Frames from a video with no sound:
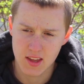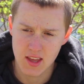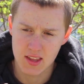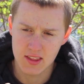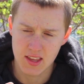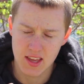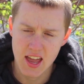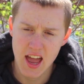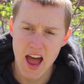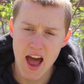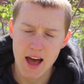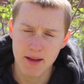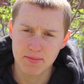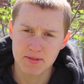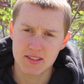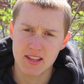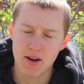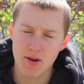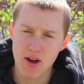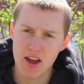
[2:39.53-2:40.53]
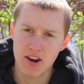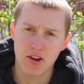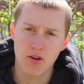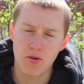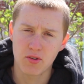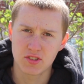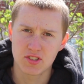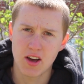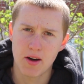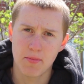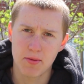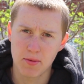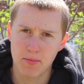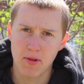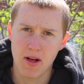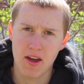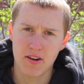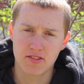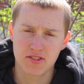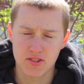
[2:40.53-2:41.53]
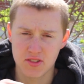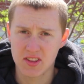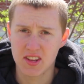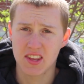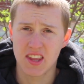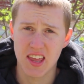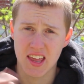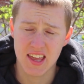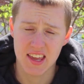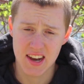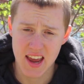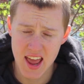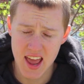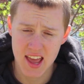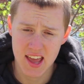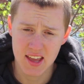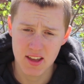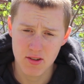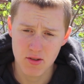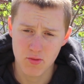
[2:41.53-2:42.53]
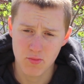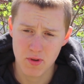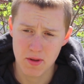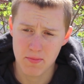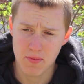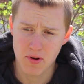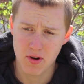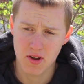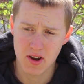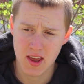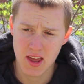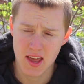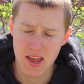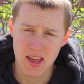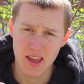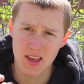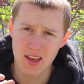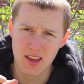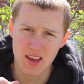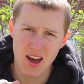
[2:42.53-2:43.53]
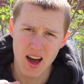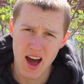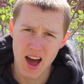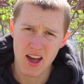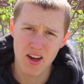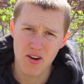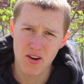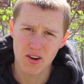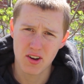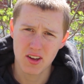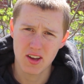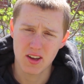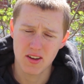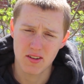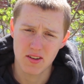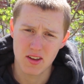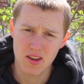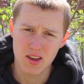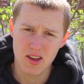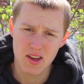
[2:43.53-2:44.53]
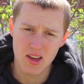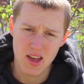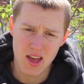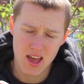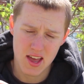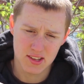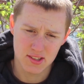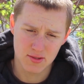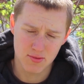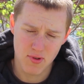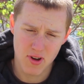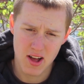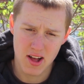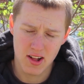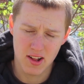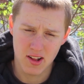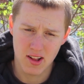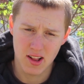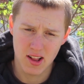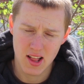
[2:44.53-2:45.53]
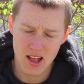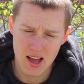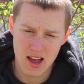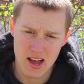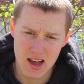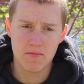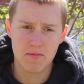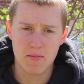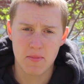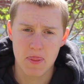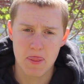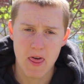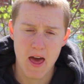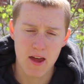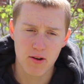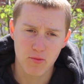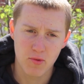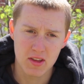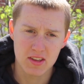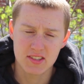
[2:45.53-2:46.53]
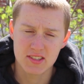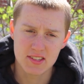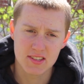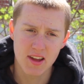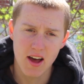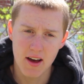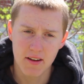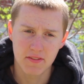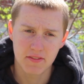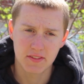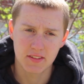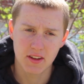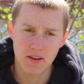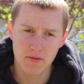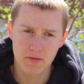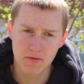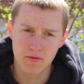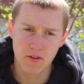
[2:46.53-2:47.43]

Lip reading: in the caps that had to go on top of the planter so then they can hang. We put a eye hook as well. Then we stuffed